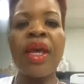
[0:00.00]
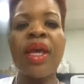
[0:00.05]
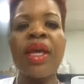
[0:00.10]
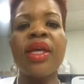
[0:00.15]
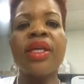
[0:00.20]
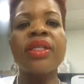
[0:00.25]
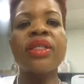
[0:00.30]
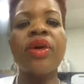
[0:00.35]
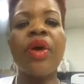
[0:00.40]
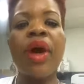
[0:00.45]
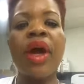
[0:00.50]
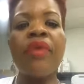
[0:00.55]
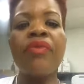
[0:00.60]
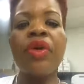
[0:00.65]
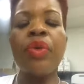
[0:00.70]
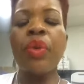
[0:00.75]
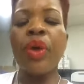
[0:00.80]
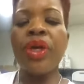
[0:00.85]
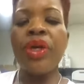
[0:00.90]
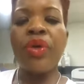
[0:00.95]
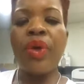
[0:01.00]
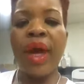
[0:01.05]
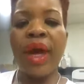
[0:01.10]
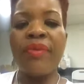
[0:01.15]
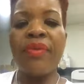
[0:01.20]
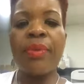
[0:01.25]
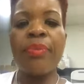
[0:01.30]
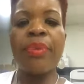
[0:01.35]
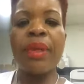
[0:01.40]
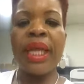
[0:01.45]
So everyone, you
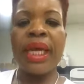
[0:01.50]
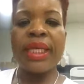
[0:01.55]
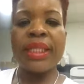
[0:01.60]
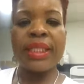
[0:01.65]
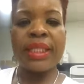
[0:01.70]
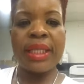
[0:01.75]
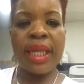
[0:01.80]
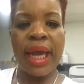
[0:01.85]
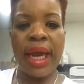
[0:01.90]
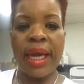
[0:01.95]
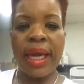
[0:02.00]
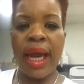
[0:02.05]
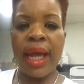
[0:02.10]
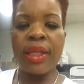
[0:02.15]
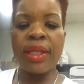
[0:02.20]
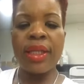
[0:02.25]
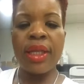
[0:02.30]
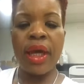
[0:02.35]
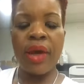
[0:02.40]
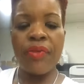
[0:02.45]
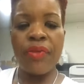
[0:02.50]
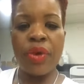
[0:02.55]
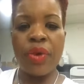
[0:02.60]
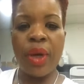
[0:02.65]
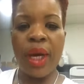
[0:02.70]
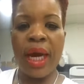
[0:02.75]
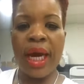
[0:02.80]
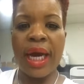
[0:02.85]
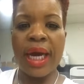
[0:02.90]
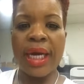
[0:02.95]
have a blessed night. I love you
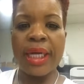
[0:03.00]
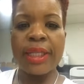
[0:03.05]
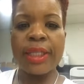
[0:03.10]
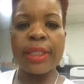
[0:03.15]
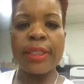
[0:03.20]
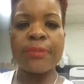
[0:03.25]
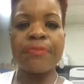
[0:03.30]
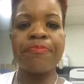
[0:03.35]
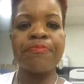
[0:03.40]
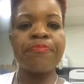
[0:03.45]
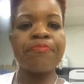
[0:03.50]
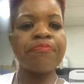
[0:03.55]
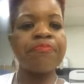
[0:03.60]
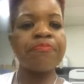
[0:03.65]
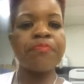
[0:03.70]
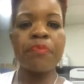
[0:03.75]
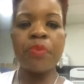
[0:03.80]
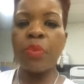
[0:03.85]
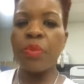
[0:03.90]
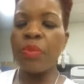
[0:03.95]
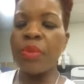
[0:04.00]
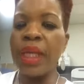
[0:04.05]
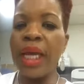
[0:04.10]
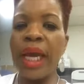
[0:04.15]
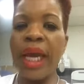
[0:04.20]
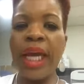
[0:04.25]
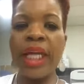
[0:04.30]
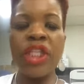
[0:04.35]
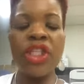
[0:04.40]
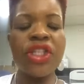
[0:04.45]
guys.
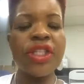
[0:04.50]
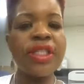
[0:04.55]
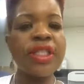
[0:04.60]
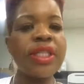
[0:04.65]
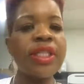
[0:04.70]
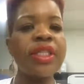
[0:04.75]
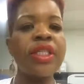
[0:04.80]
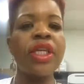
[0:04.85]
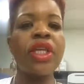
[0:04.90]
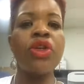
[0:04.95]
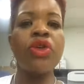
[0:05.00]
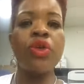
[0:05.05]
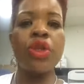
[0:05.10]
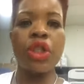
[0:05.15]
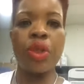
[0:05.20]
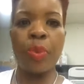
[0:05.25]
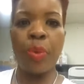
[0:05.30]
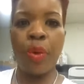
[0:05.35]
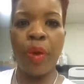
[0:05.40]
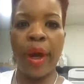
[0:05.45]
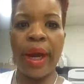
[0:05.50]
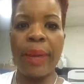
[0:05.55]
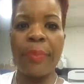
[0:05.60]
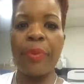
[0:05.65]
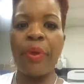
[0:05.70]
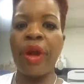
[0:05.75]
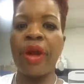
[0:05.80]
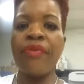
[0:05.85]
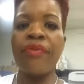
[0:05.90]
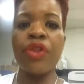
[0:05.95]
And just continue to pray.
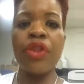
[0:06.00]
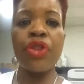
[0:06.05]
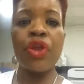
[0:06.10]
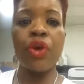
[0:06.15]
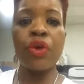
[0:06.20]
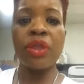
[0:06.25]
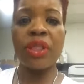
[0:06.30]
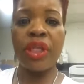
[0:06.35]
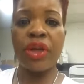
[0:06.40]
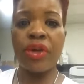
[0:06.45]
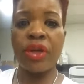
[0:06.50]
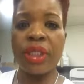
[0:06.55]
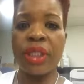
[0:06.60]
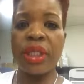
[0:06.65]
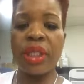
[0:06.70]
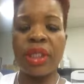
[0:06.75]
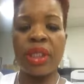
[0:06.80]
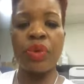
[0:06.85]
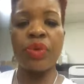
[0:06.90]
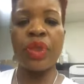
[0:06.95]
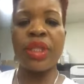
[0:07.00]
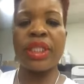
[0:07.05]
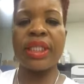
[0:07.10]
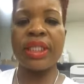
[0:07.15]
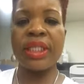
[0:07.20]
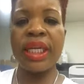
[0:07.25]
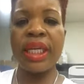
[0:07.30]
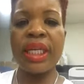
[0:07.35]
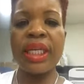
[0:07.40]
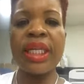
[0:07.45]
Pray for those that are dealing with
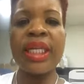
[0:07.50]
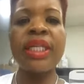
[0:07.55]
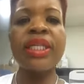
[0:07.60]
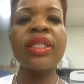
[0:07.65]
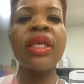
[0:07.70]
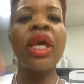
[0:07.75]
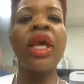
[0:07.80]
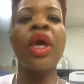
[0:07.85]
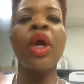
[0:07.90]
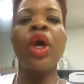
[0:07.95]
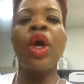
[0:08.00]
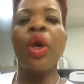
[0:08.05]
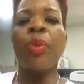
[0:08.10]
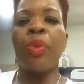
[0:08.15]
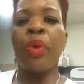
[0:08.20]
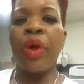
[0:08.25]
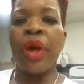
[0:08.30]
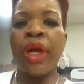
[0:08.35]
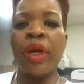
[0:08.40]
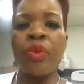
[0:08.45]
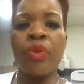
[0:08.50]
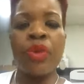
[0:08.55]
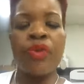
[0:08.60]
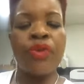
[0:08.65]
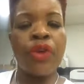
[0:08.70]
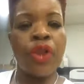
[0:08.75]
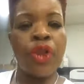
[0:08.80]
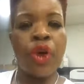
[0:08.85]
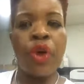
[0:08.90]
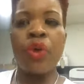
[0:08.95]
sickness, praying
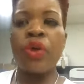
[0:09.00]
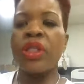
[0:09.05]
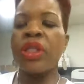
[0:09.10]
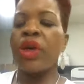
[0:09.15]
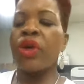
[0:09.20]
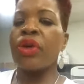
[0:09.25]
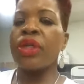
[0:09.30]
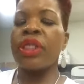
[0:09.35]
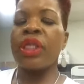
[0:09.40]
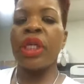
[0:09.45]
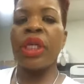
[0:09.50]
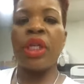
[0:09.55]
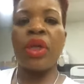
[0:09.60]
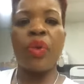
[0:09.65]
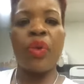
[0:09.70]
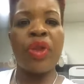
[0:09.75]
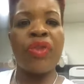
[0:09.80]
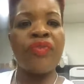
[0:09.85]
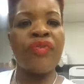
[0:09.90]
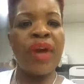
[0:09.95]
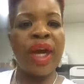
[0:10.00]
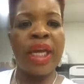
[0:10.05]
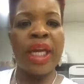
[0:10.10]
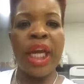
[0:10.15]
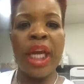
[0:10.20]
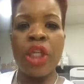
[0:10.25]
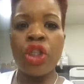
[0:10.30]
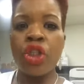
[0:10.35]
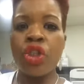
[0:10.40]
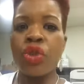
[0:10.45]
for those that are dealing with
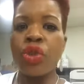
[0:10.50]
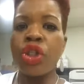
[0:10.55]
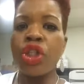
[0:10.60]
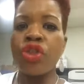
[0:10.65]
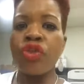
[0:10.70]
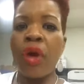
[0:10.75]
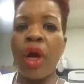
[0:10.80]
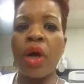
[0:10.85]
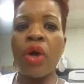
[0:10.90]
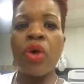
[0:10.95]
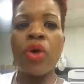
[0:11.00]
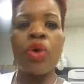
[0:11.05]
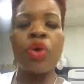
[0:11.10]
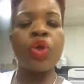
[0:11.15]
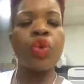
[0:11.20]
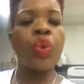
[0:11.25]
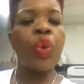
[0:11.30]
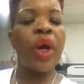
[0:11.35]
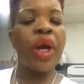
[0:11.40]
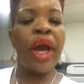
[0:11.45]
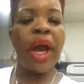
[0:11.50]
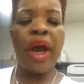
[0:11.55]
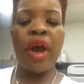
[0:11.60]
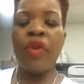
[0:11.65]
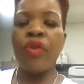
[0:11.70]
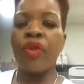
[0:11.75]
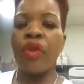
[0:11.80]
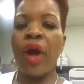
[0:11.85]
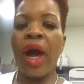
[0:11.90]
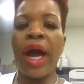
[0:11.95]
financial struggles,
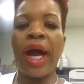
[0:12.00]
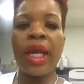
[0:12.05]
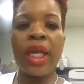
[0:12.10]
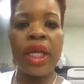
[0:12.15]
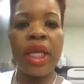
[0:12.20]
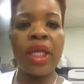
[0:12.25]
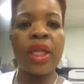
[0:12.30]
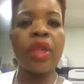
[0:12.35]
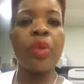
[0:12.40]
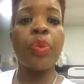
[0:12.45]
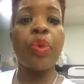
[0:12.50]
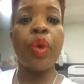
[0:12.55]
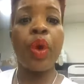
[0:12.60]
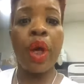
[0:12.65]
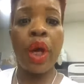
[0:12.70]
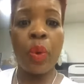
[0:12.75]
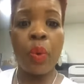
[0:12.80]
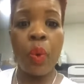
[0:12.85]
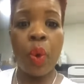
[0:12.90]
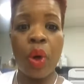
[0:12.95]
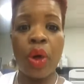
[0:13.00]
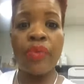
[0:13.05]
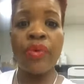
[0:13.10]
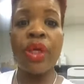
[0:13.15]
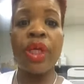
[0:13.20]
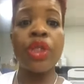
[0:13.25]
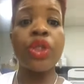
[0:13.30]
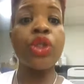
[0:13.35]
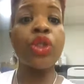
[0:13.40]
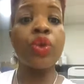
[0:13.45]
whatever. I need the prayer
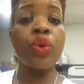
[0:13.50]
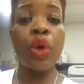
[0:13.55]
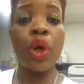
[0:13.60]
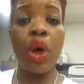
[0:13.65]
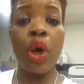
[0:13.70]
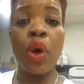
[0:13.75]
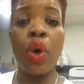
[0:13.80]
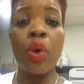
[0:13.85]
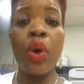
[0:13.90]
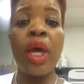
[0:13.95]
warriors to go